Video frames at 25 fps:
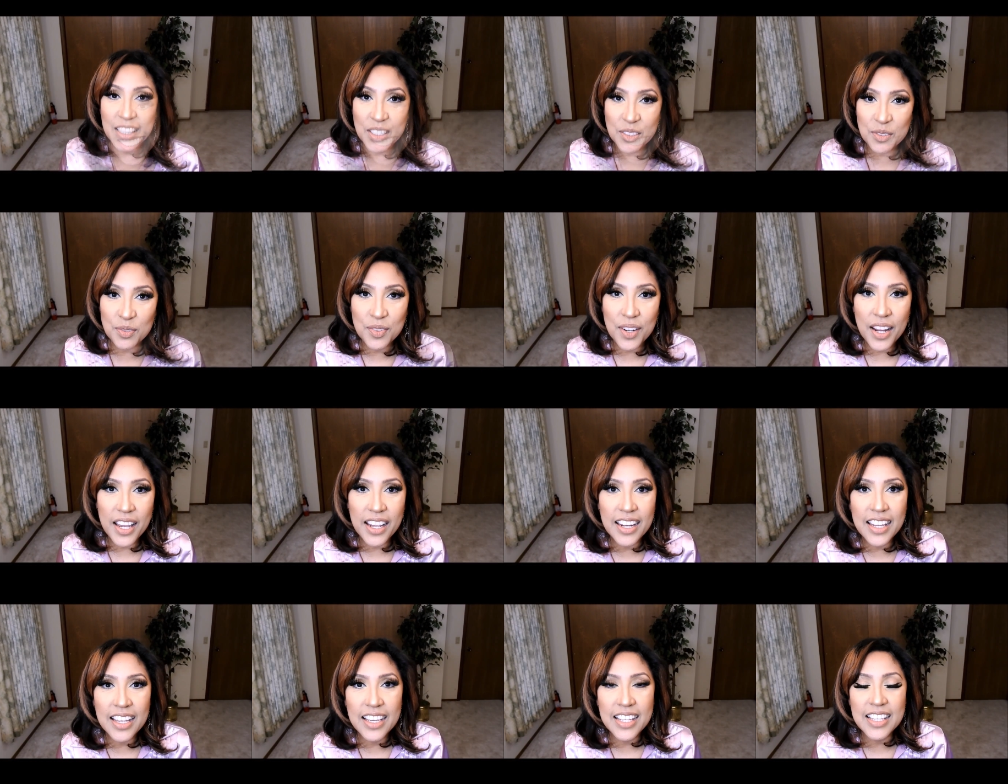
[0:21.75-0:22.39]
This
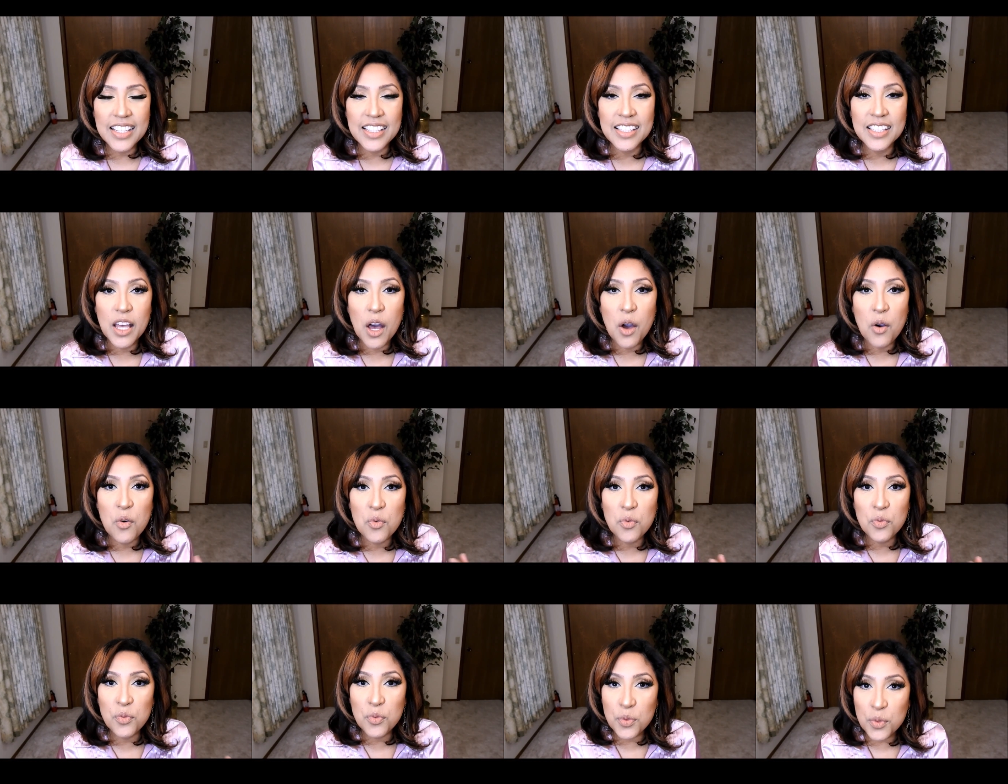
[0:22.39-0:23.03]
fragrance is
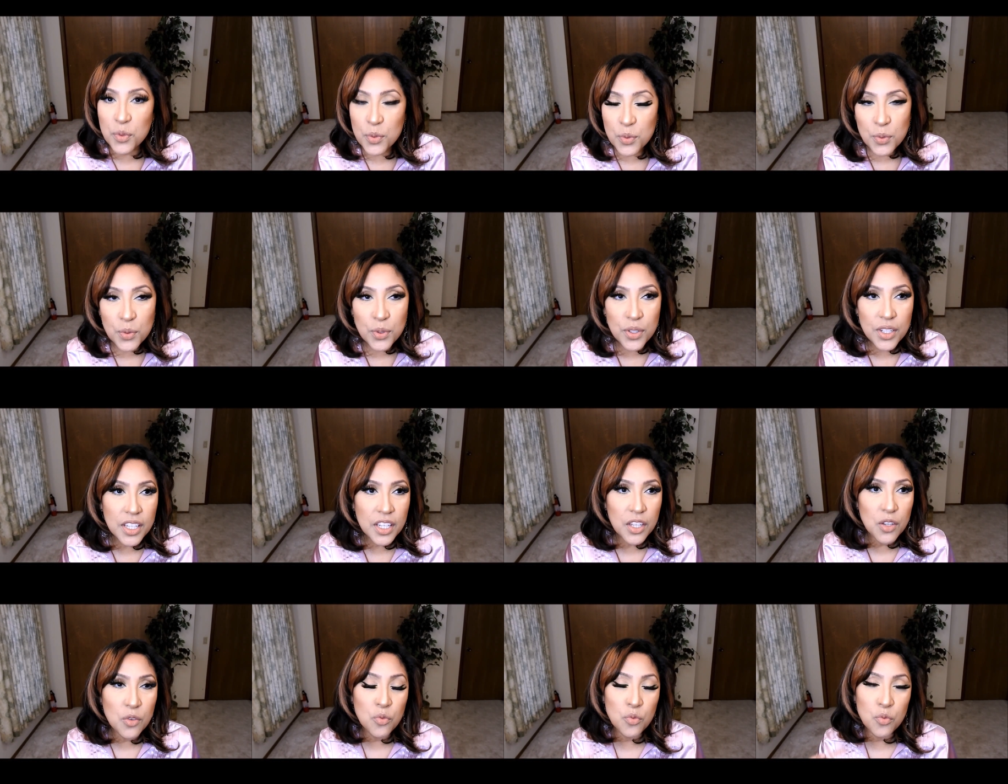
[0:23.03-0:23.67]
a
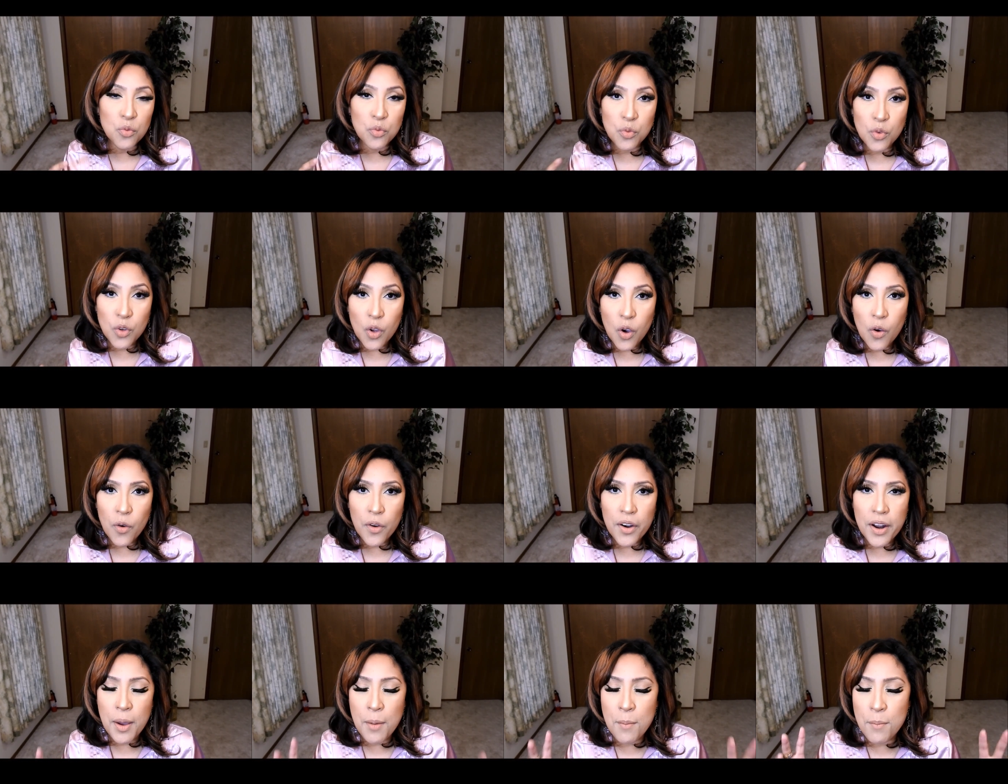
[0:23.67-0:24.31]
fruity
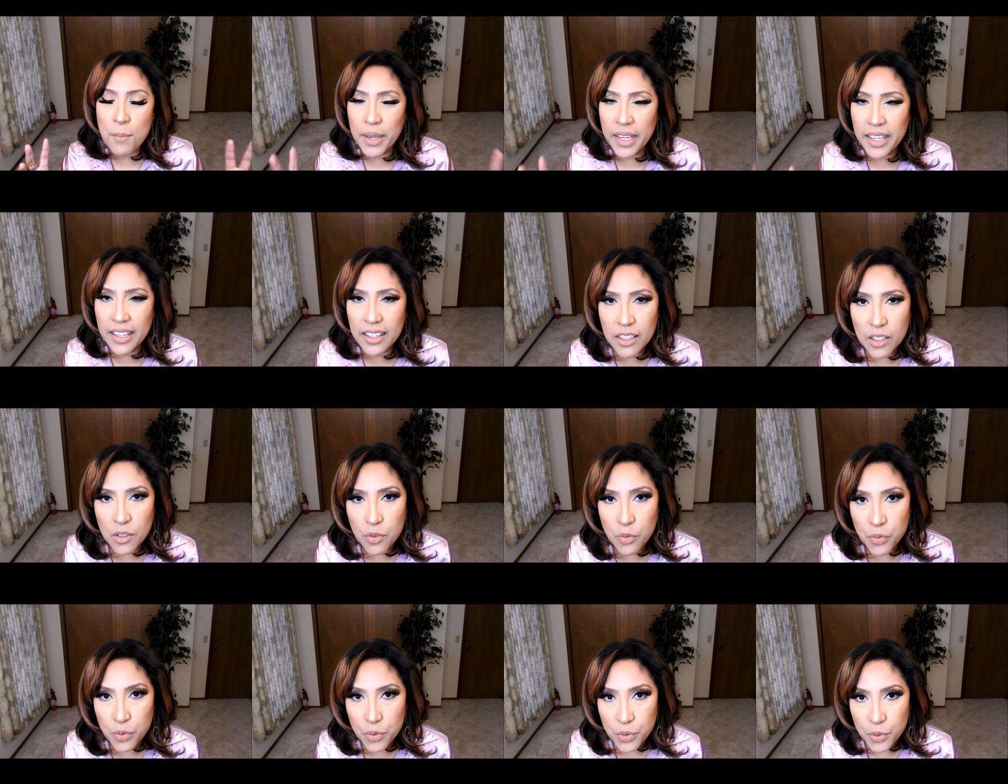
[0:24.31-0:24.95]
flora,
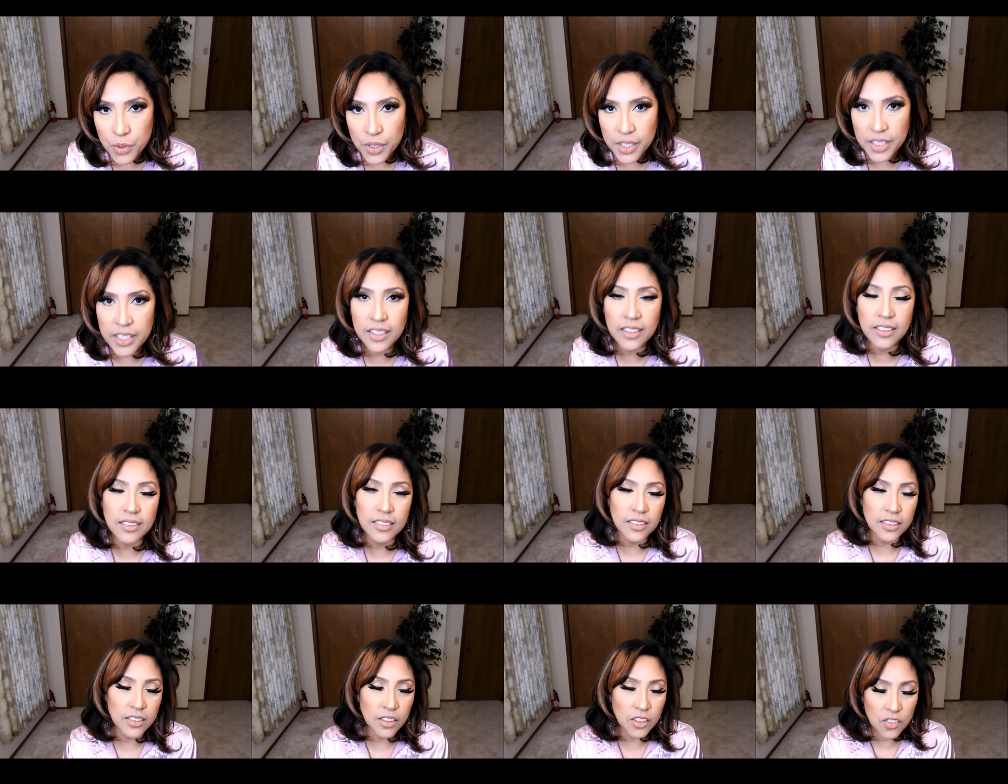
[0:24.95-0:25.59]
mainly
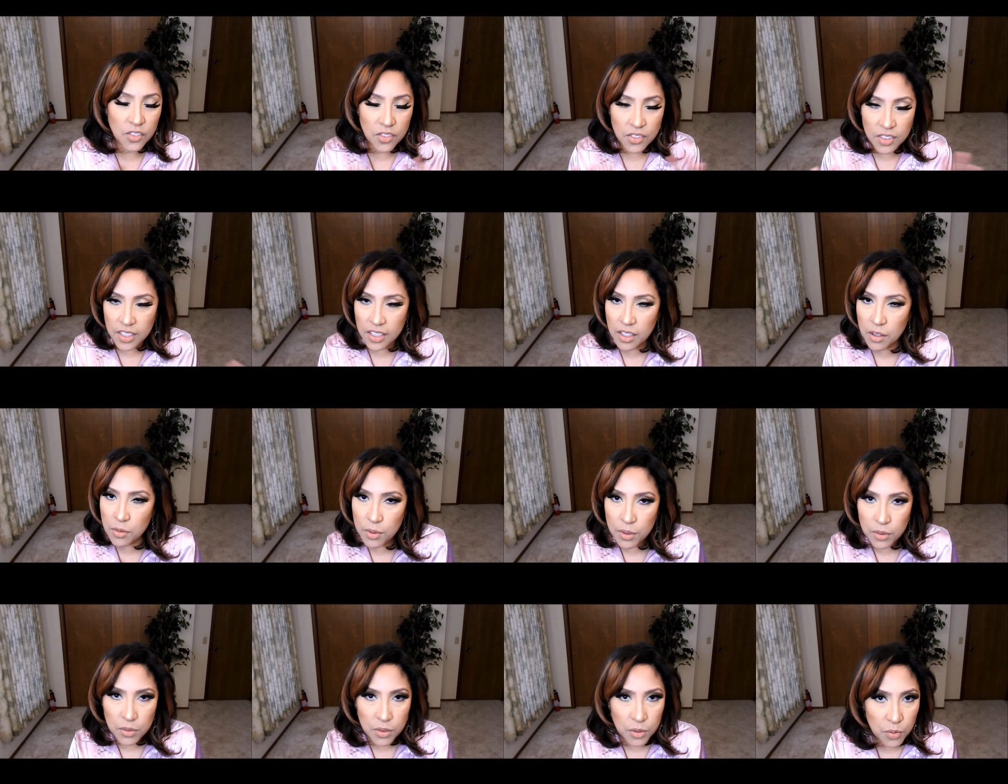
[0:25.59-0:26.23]
fruity. Don't think
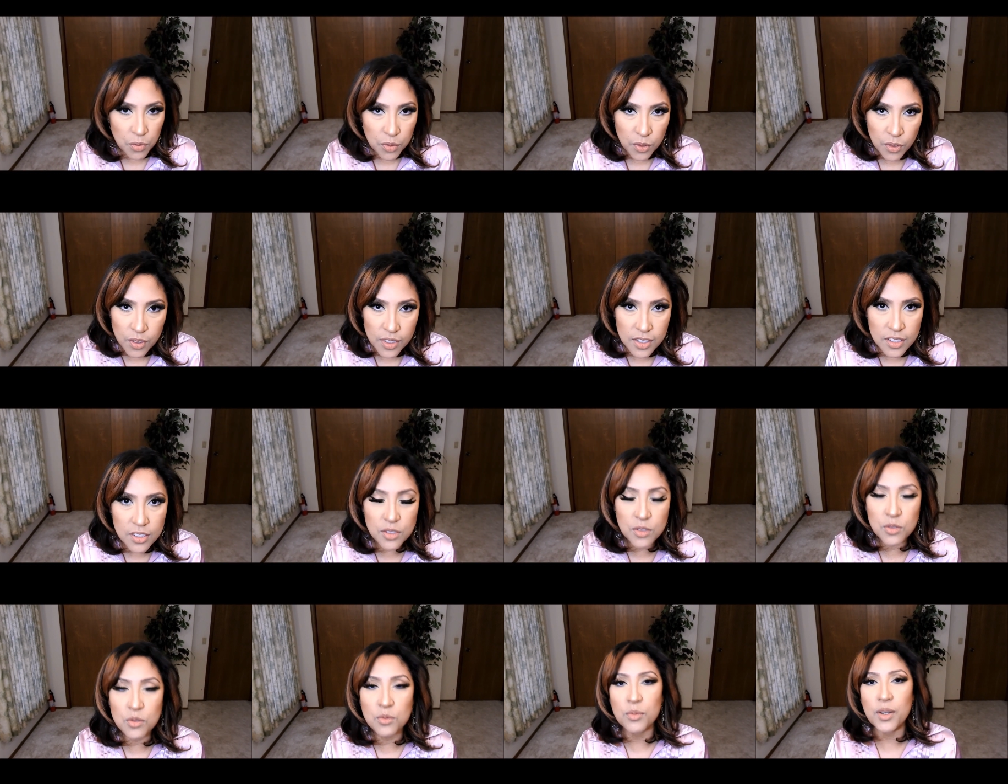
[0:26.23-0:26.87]
about the
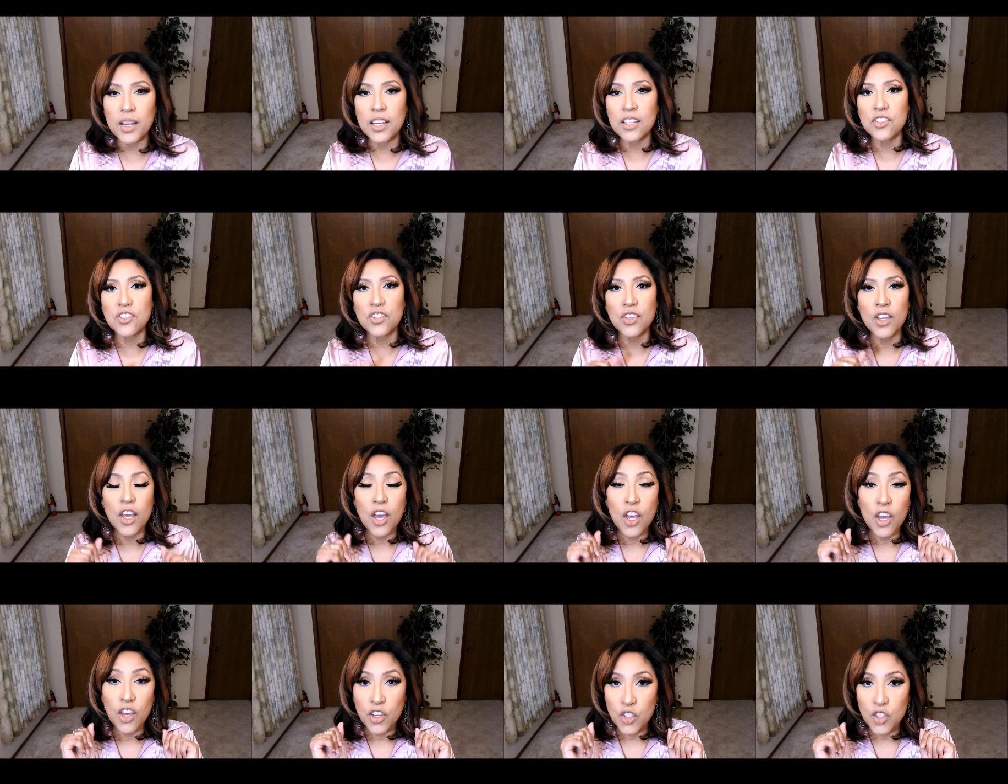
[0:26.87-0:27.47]
floras too much.